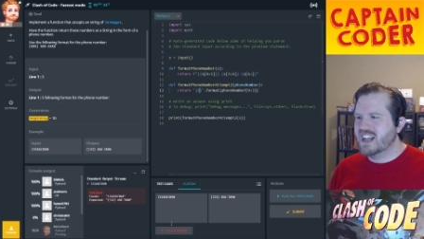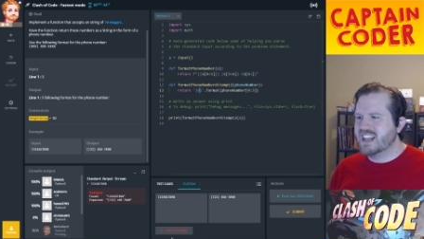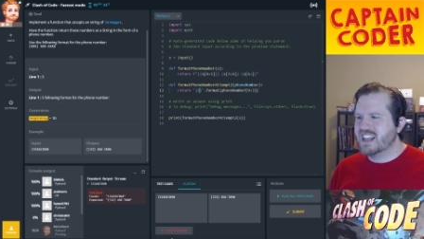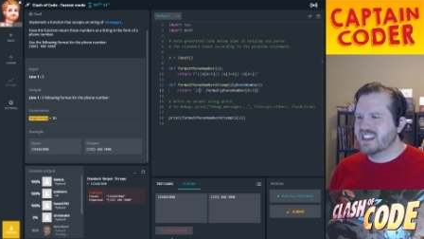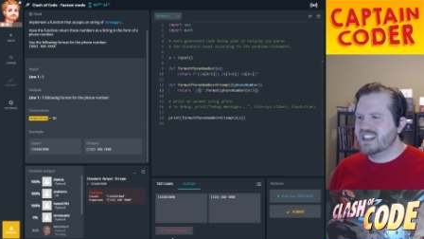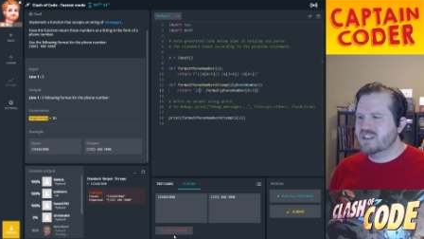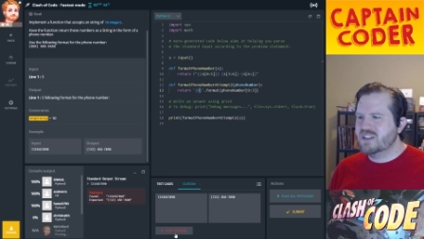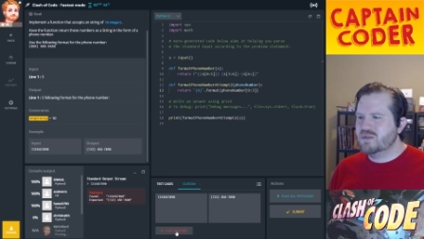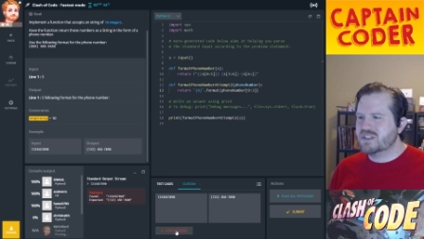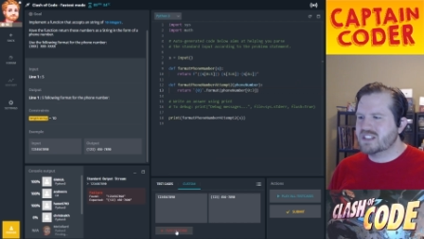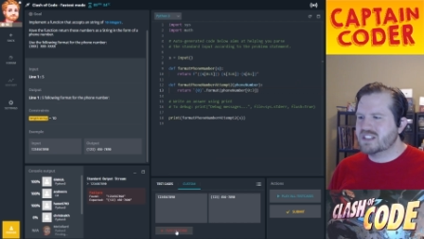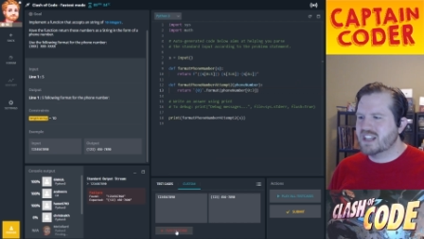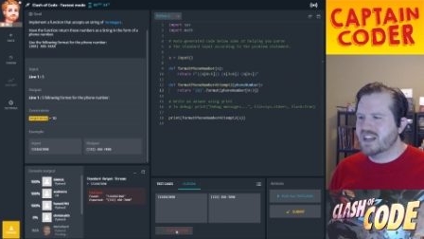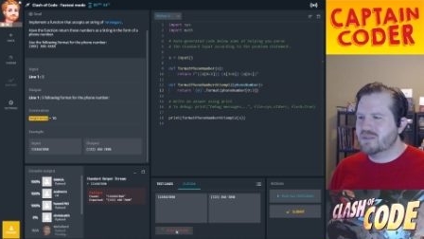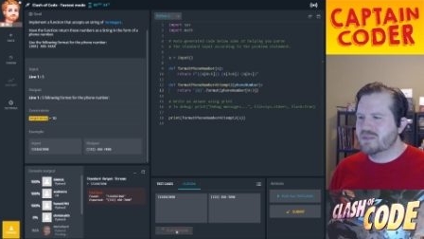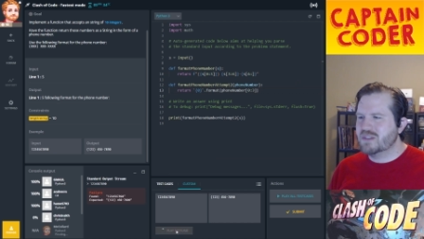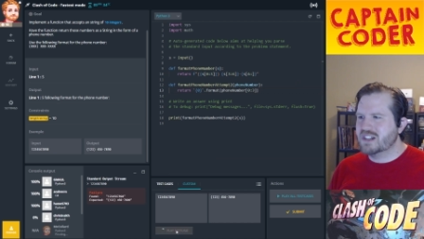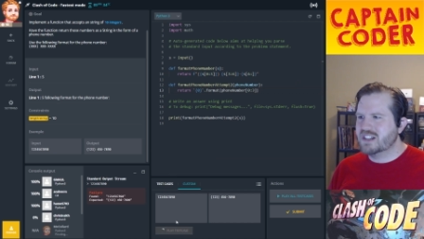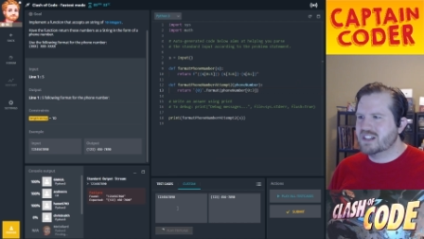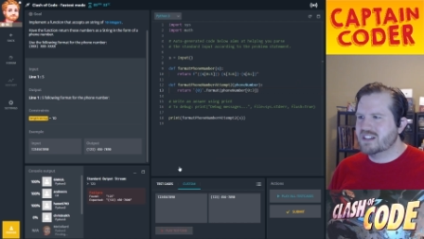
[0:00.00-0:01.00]
I think what's
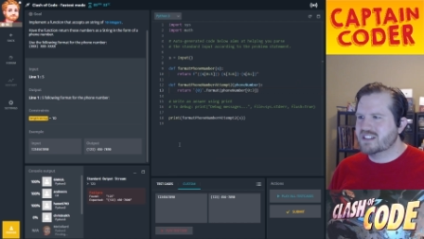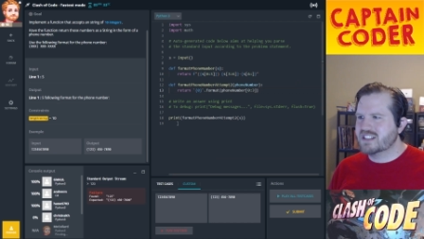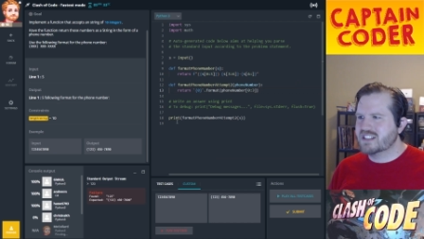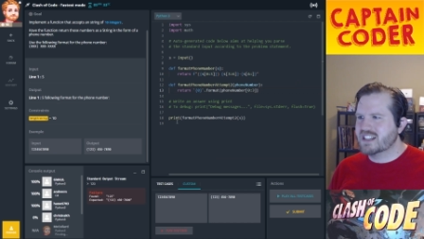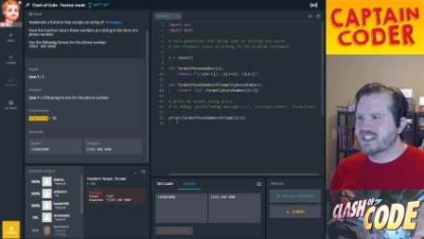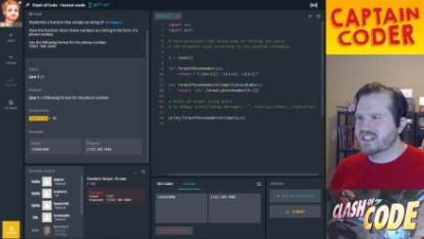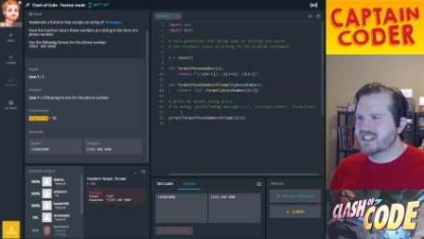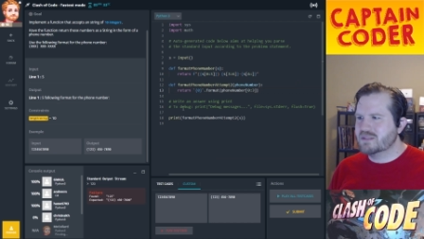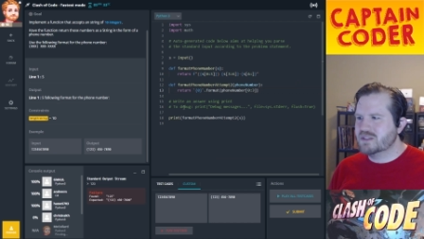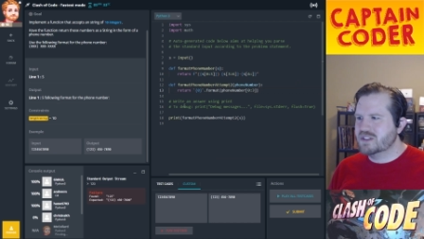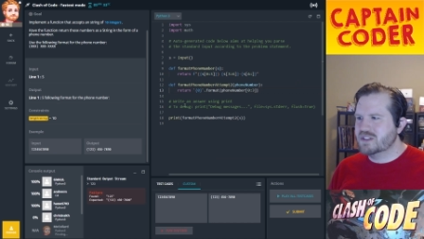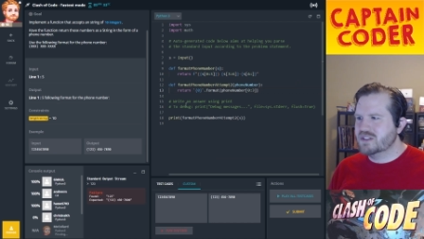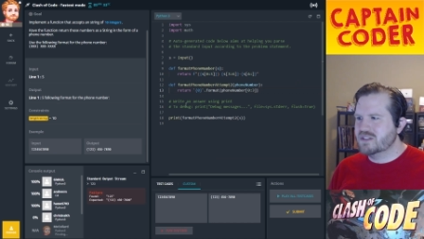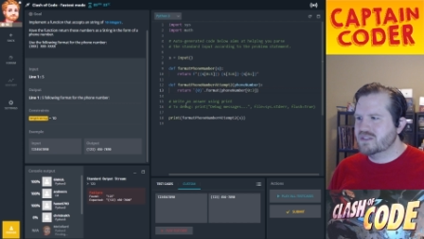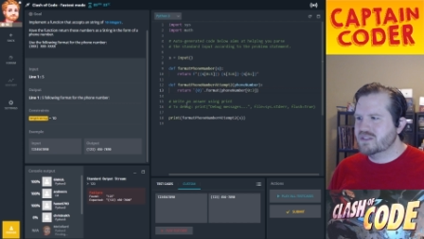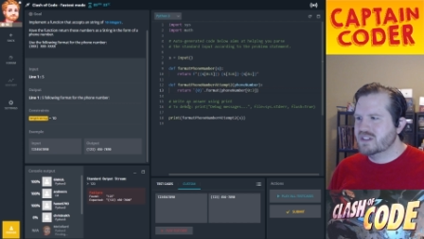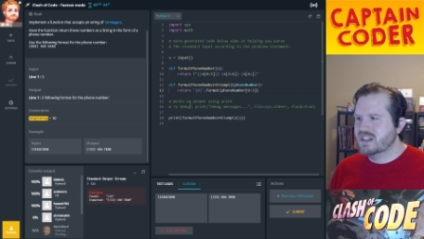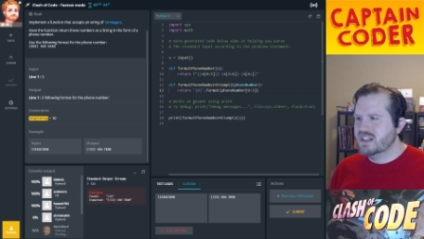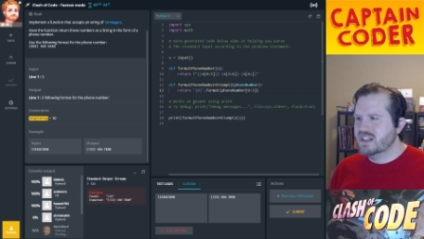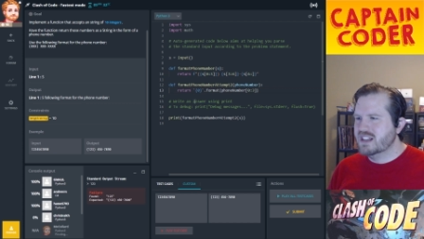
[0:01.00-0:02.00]
happening here is I can
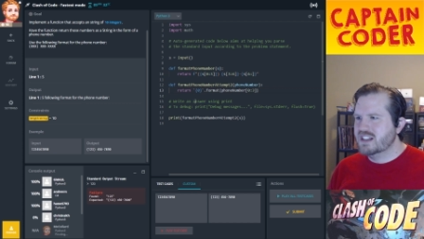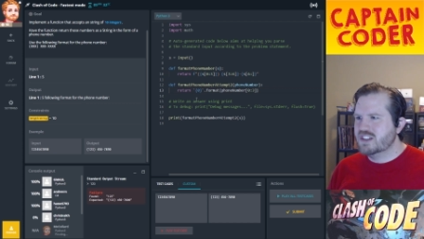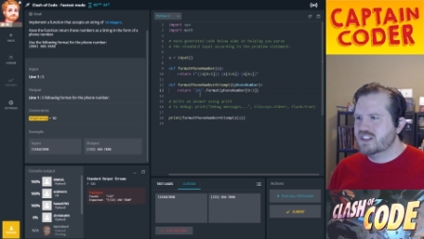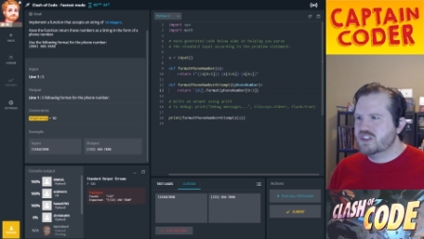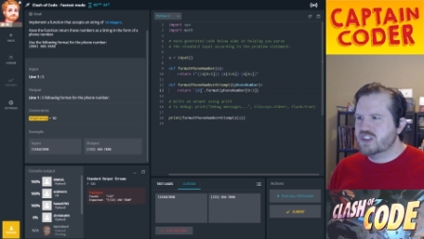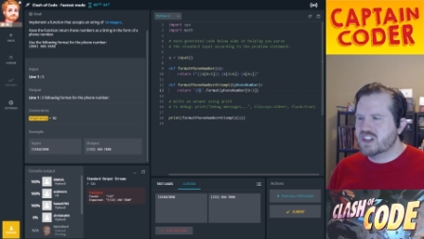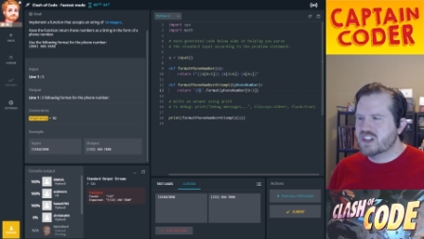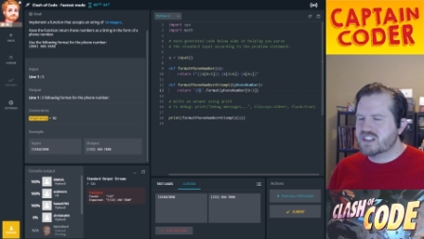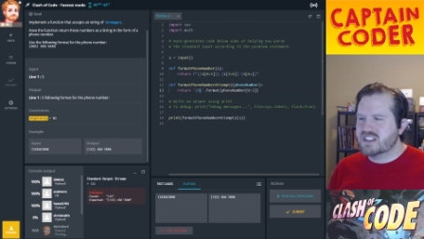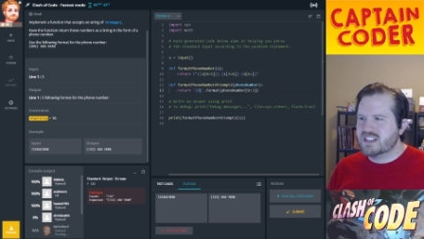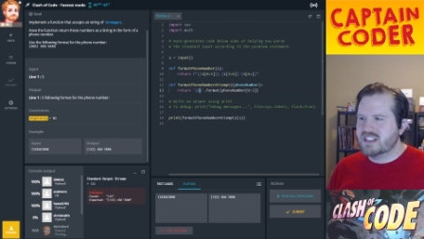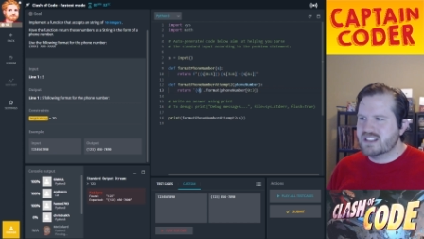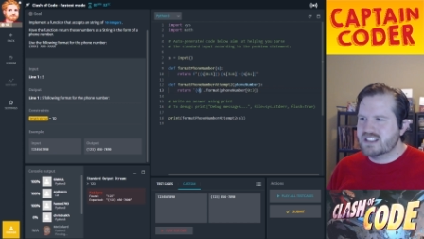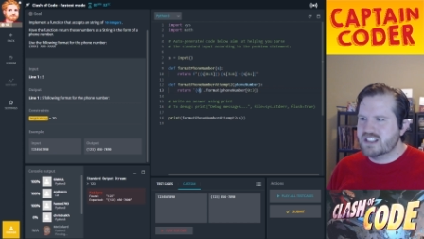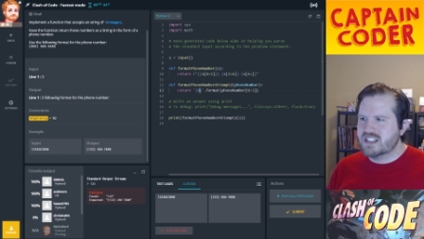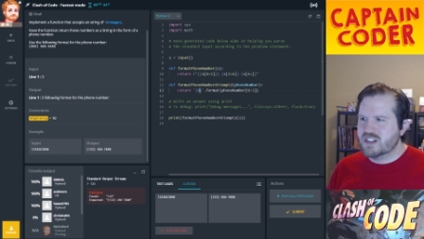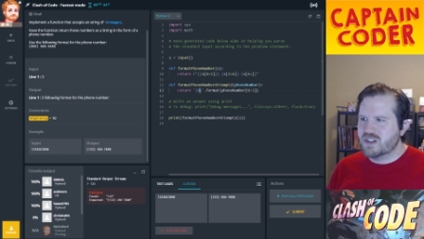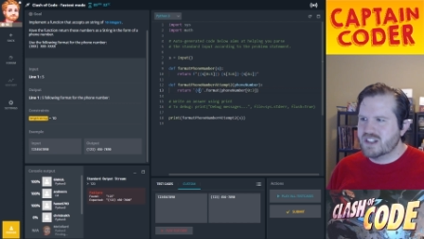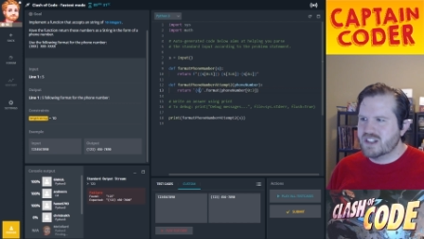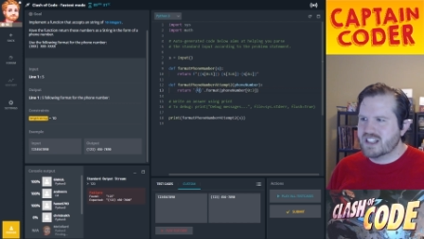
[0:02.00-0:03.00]
do just
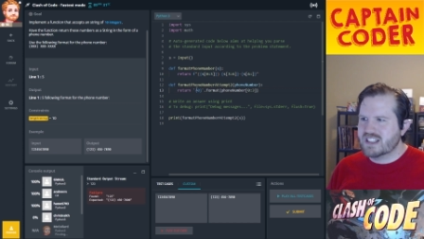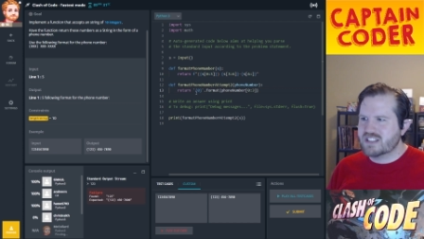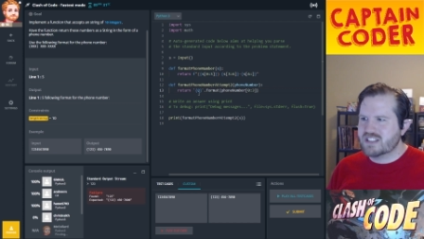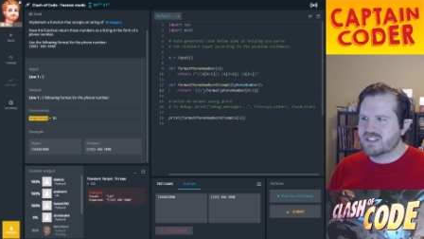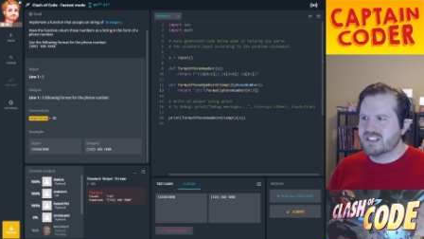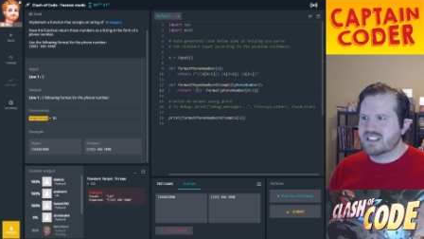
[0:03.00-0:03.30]
0 like this.